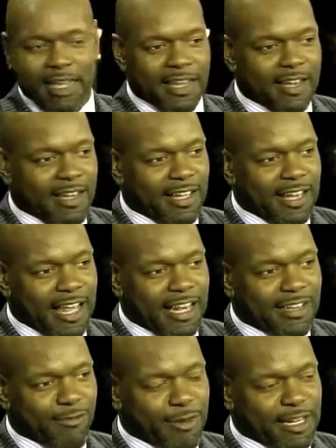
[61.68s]
and I
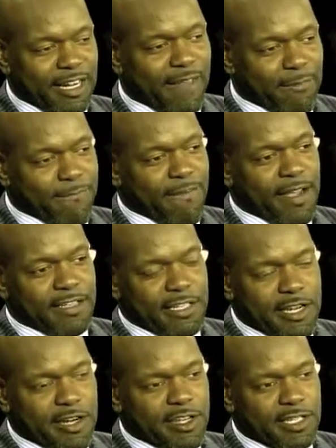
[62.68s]
didn't really have to fight
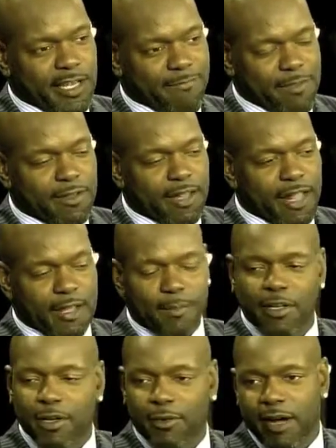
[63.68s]
tears. I feel like
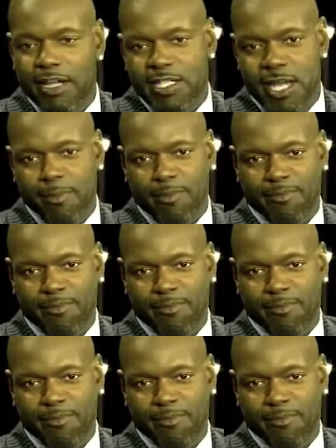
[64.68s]
I'm in great shape.